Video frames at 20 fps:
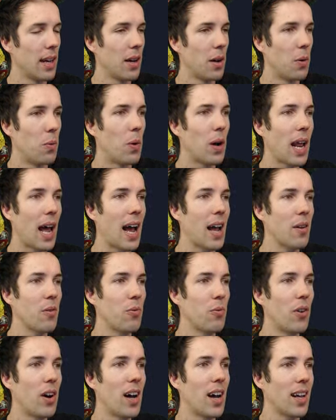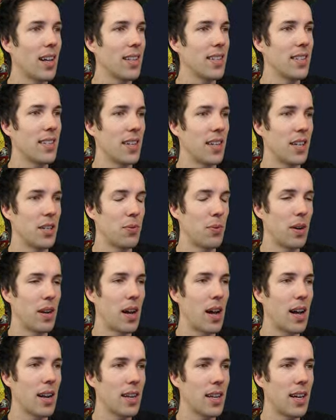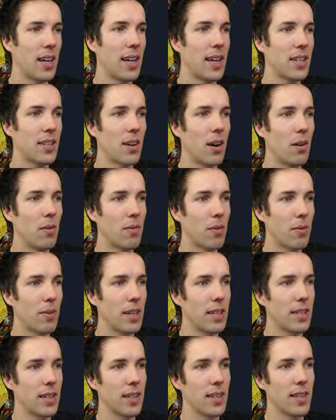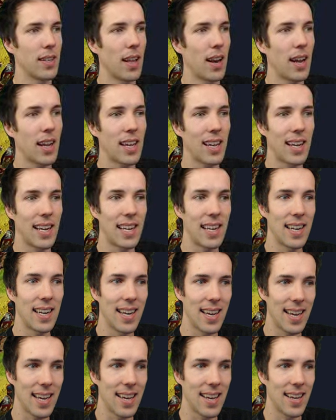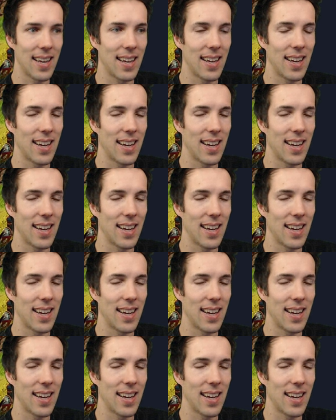what I want is when a hotkey gets overwritten that I can click